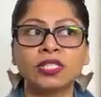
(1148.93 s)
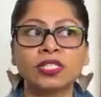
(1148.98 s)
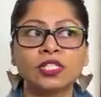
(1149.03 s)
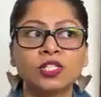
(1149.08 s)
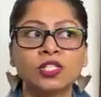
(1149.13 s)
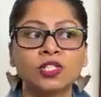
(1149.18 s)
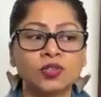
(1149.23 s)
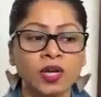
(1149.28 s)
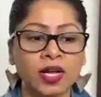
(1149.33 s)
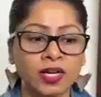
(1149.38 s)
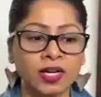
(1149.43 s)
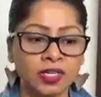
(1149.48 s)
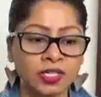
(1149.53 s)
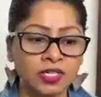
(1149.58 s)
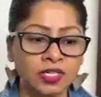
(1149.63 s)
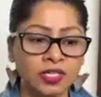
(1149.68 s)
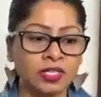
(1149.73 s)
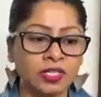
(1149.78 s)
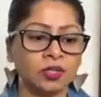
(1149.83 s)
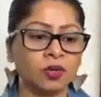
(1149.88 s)

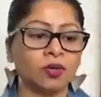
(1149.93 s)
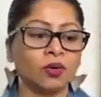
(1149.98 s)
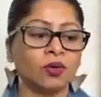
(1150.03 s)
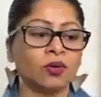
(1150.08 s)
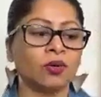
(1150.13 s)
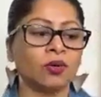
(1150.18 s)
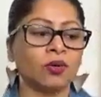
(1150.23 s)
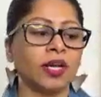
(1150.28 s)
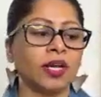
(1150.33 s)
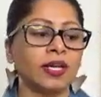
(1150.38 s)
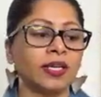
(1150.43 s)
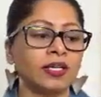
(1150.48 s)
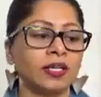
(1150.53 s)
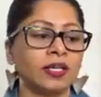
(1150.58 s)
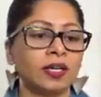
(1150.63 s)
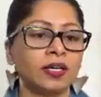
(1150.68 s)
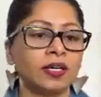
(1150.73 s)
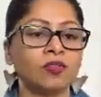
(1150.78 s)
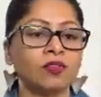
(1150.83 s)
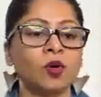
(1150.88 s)
strategy or any
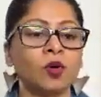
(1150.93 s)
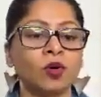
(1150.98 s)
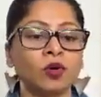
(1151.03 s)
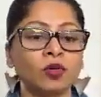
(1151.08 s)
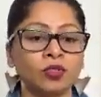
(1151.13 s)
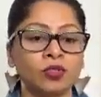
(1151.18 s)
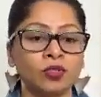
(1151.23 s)
kind of call